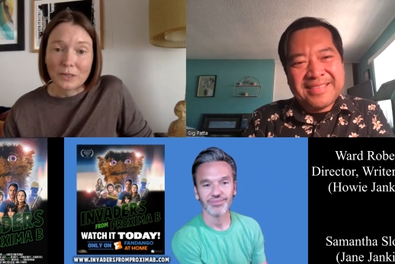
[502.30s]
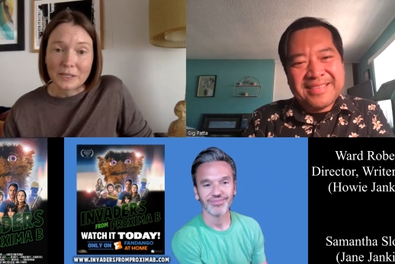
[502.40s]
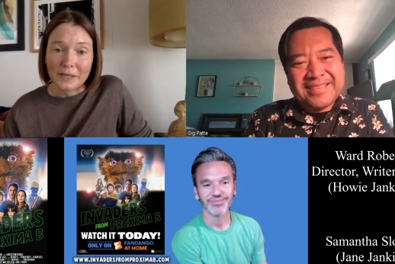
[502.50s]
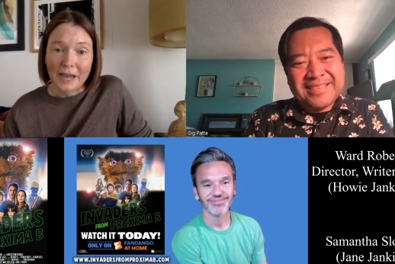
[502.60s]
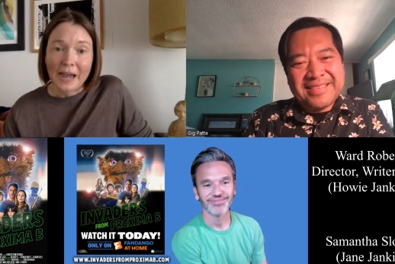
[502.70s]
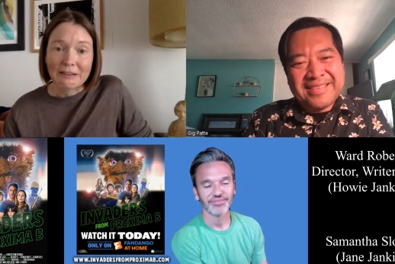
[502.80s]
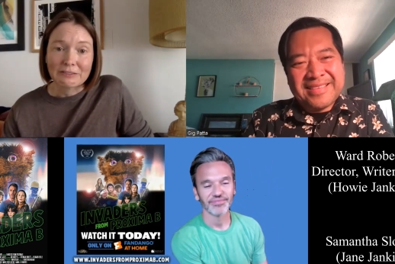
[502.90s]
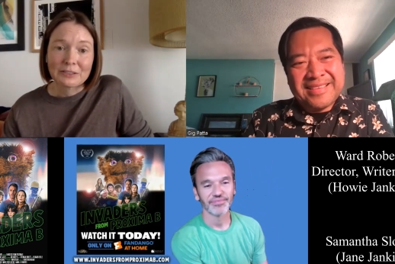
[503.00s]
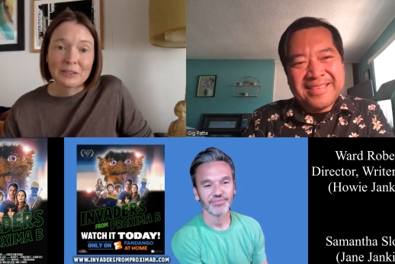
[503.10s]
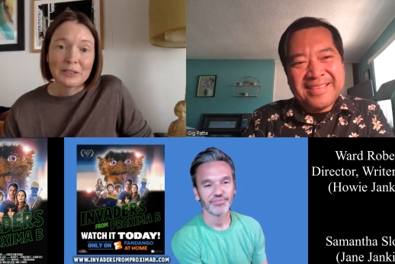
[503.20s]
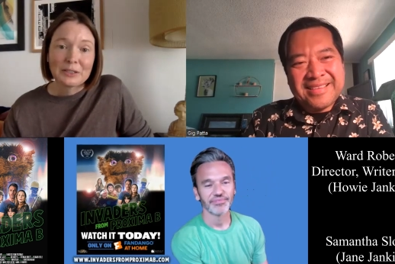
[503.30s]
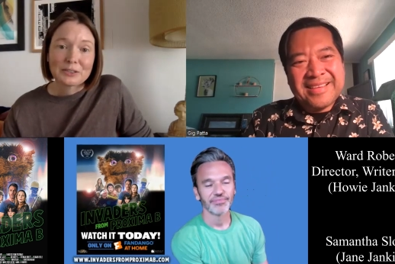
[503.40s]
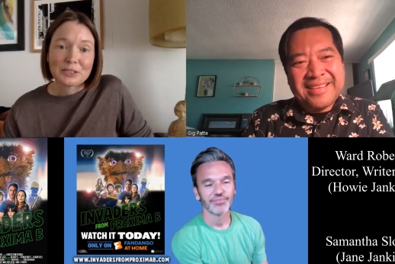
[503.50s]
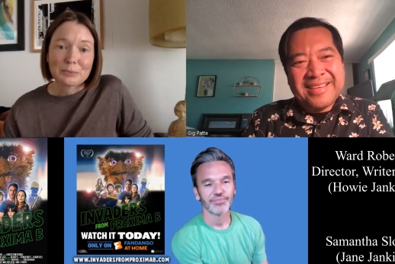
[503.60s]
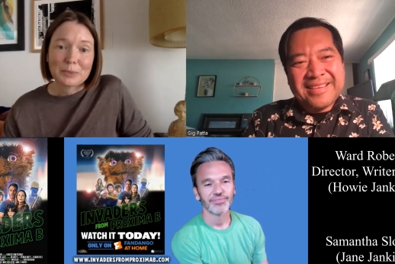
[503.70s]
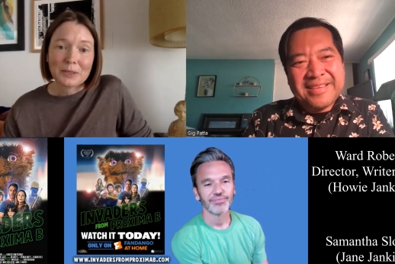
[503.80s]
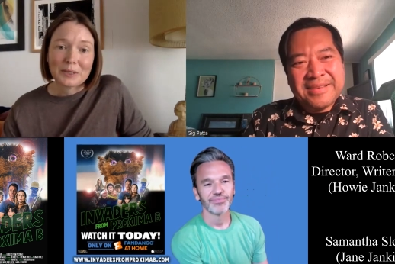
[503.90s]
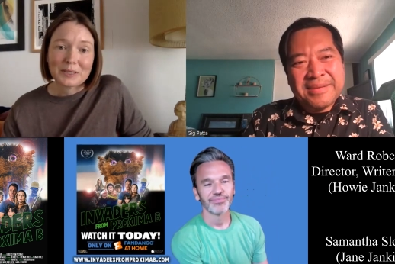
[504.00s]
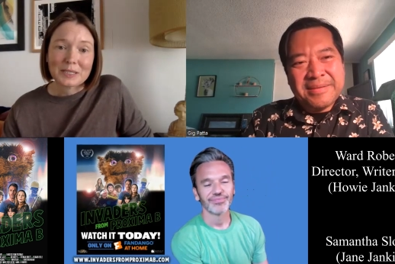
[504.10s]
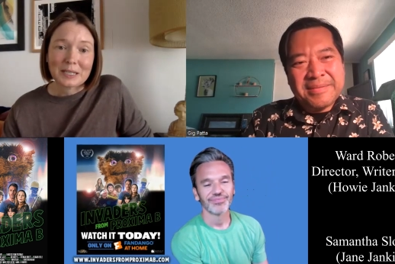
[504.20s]
Speaker 1: as I have, just
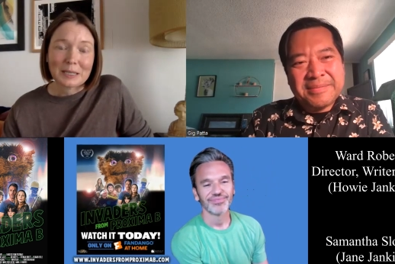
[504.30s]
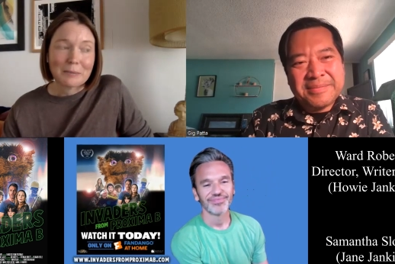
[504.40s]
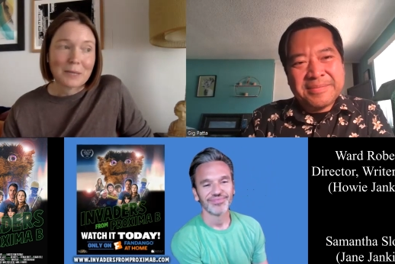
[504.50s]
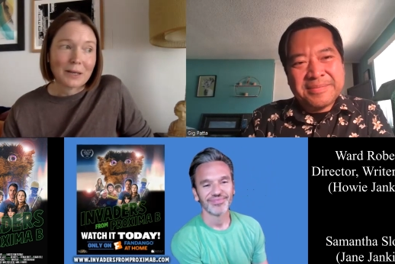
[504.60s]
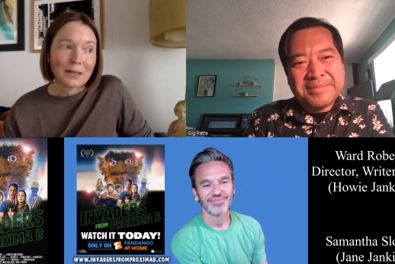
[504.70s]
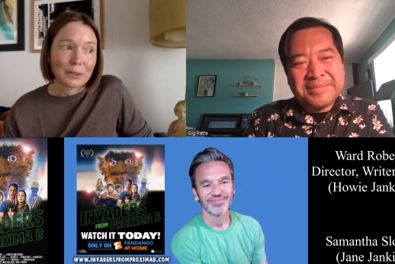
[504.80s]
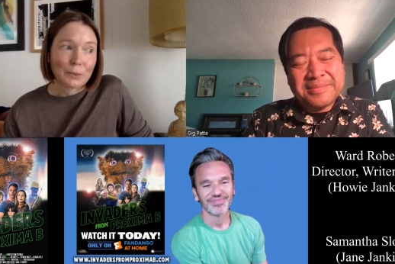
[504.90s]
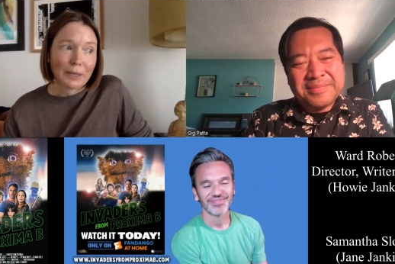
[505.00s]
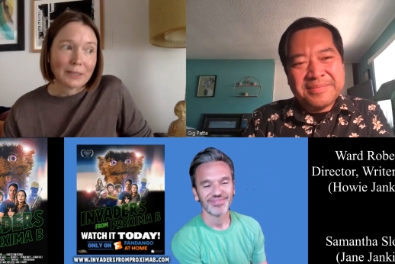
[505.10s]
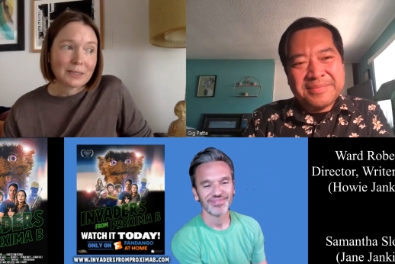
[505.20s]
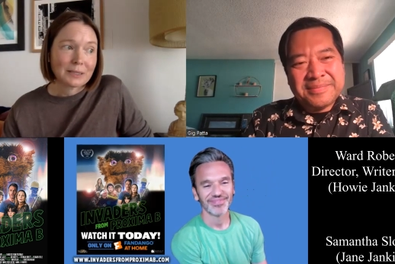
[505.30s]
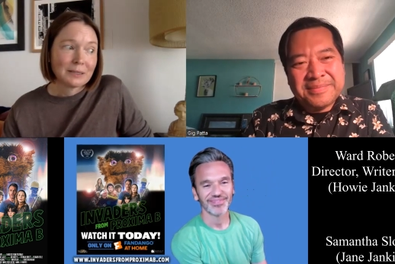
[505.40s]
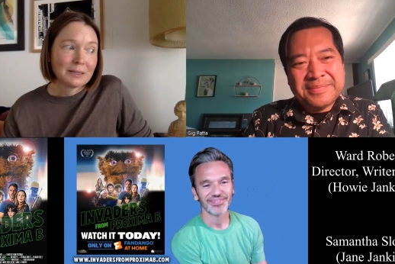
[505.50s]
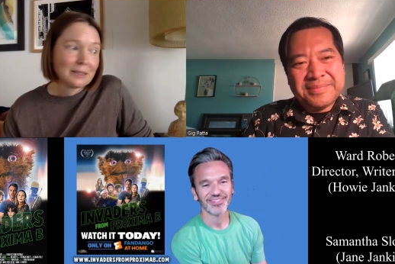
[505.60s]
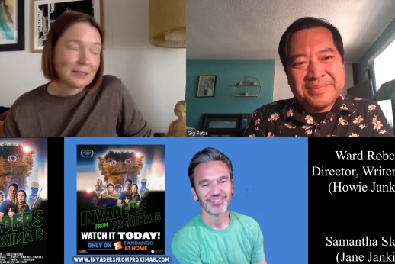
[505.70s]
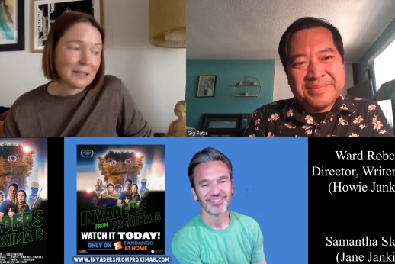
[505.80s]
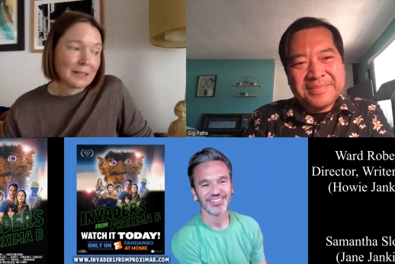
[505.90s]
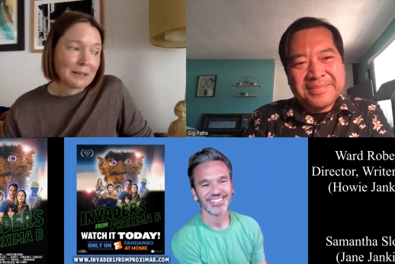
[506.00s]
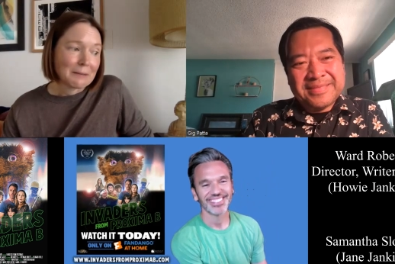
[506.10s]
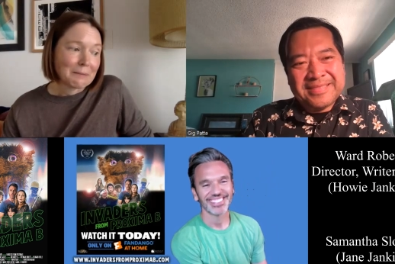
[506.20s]
because I'm not a great,
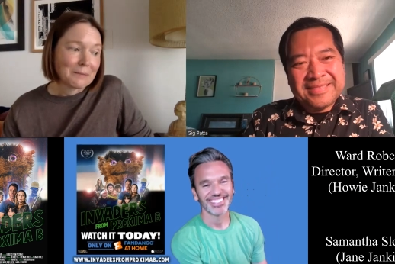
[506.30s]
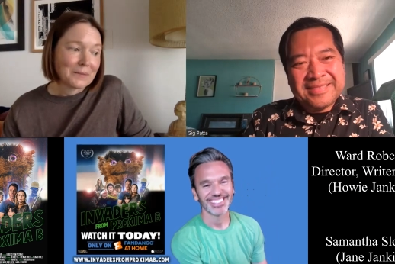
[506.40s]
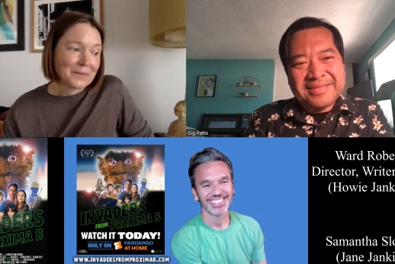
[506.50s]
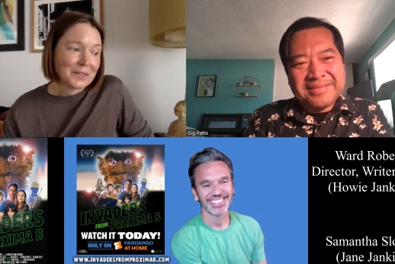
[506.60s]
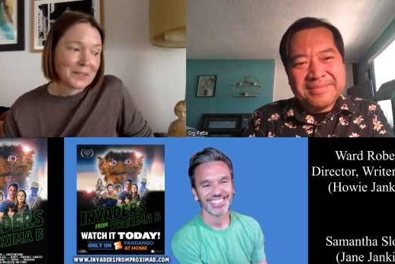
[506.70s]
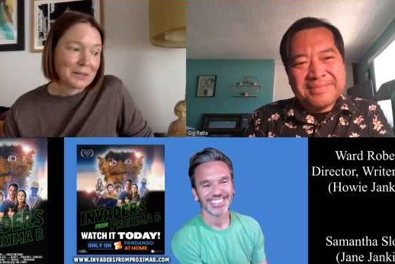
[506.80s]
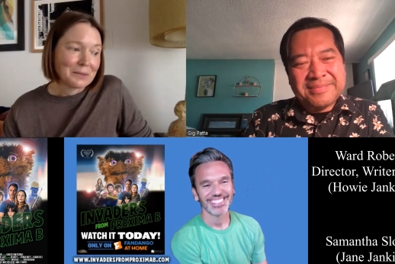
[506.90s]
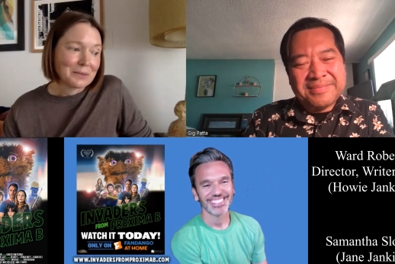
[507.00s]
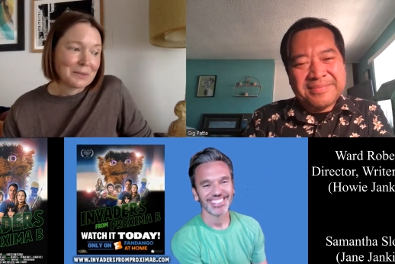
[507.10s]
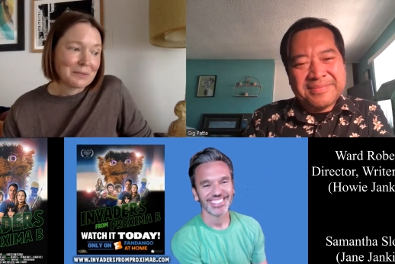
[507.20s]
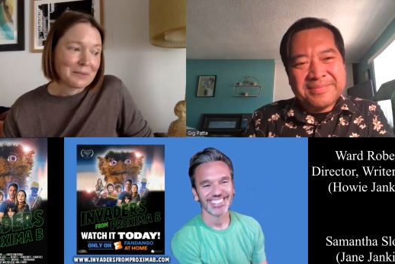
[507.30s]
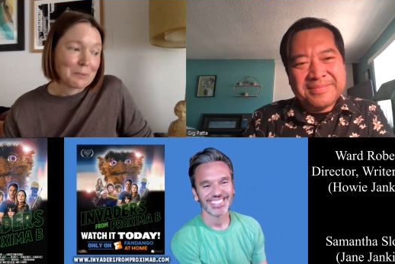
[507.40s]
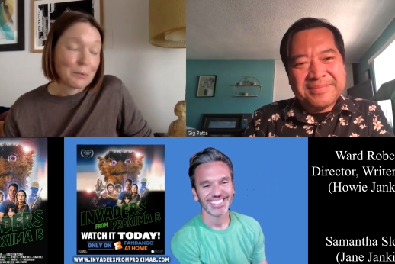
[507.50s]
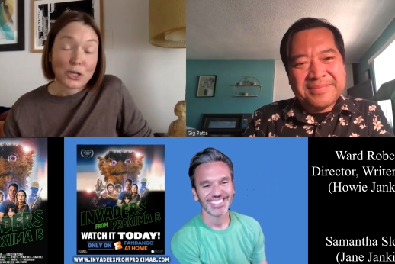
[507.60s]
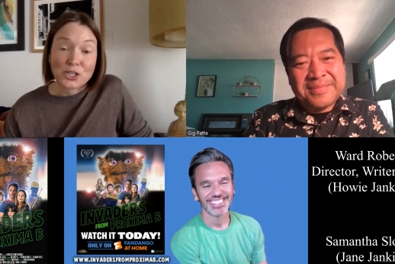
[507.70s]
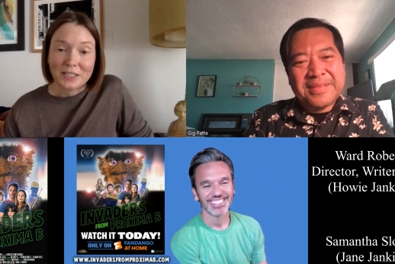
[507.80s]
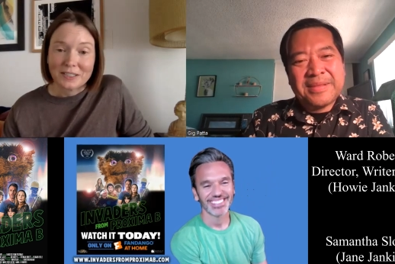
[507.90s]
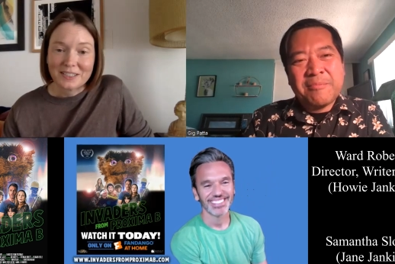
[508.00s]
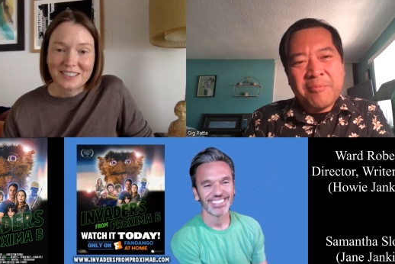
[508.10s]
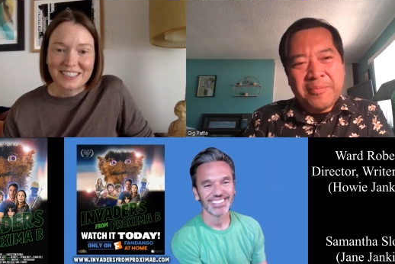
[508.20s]
um, you know,
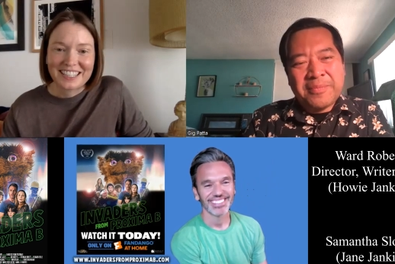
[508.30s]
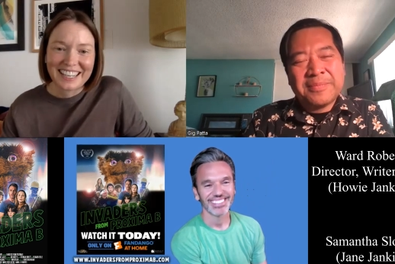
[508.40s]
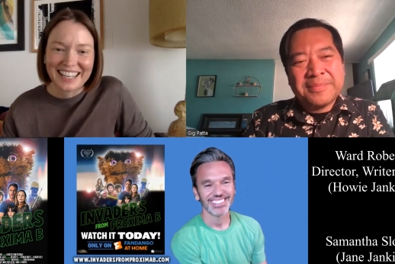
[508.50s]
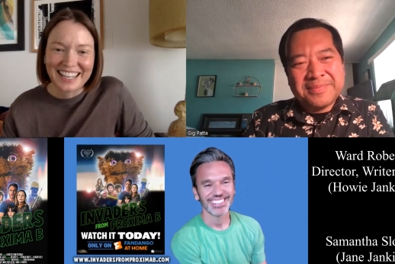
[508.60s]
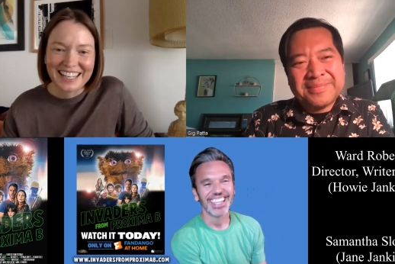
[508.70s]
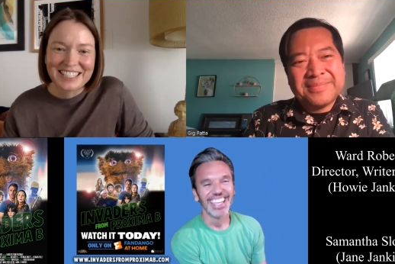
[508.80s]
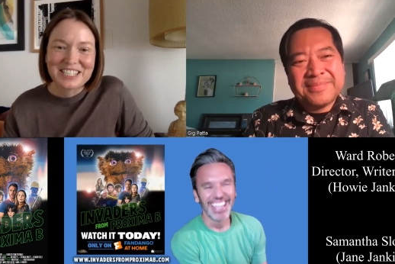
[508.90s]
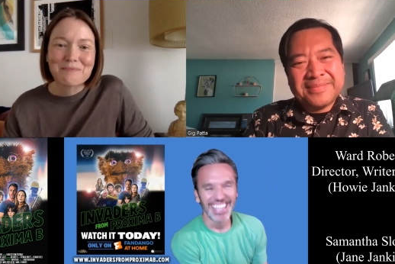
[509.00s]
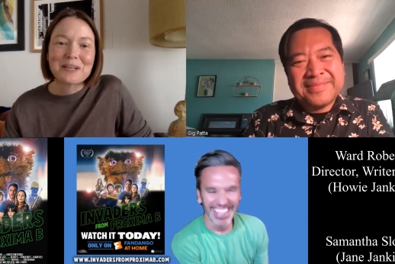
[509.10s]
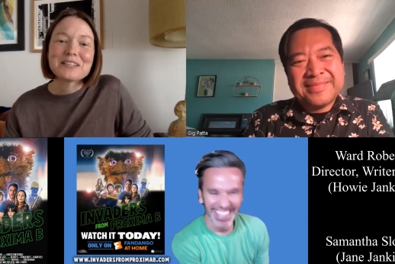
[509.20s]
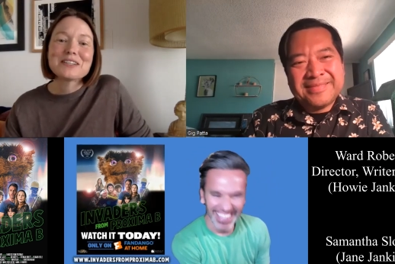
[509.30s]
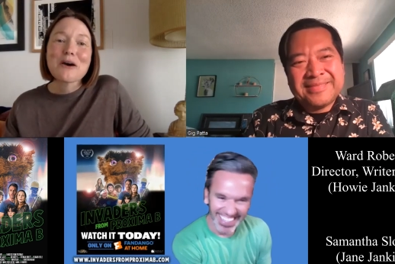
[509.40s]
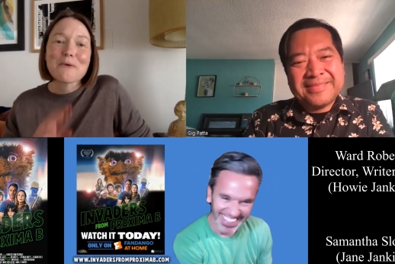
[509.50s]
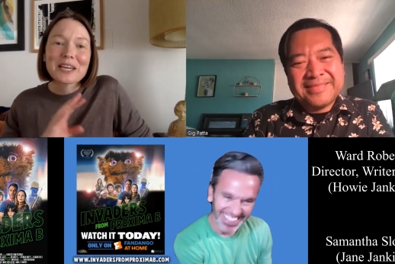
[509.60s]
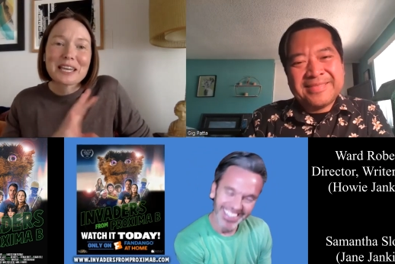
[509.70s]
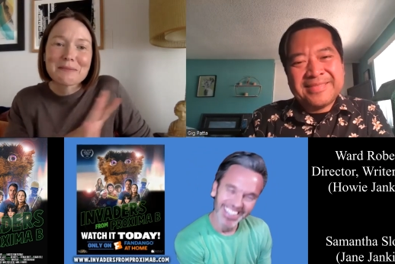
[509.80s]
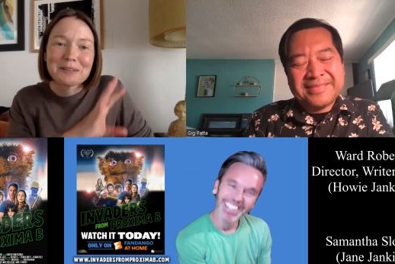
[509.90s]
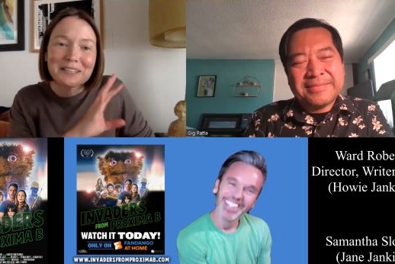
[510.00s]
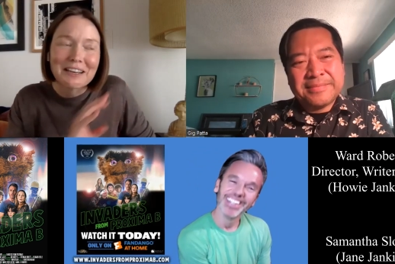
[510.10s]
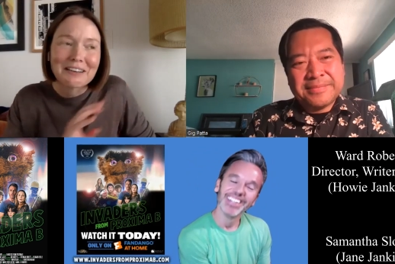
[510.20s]
impressionist but knowing him
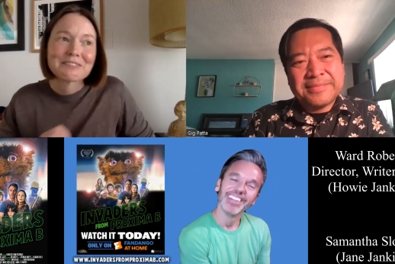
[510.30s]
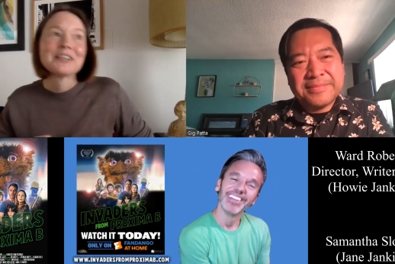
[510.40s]
enough